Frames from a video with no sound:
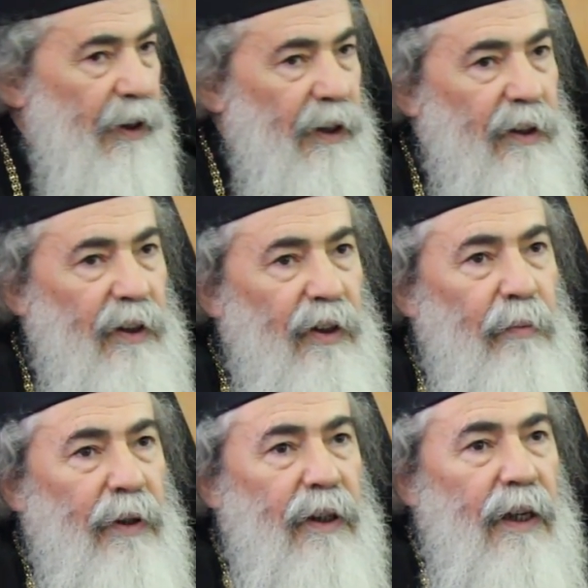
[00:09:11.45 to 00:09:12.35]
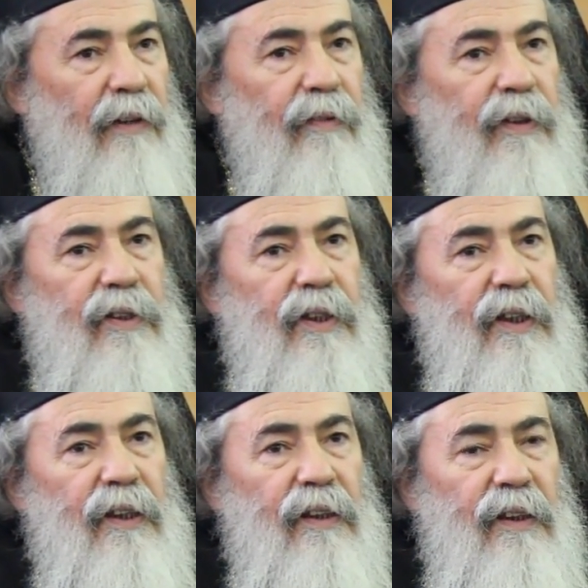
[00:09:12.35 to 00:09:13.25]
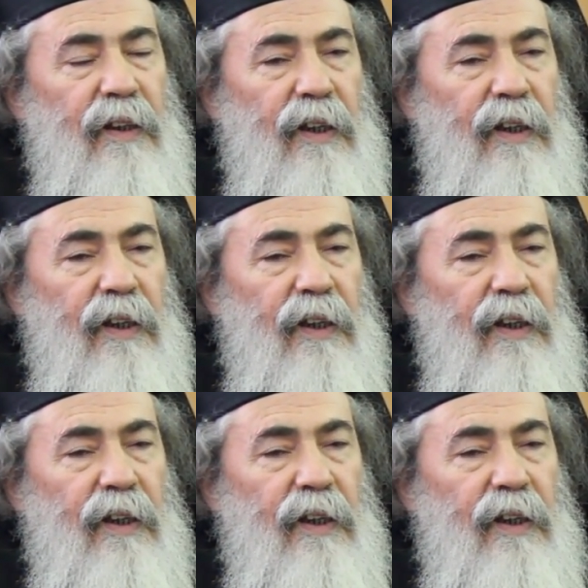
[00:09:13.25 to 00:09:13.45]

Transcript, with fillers: take the Roman Catholics here,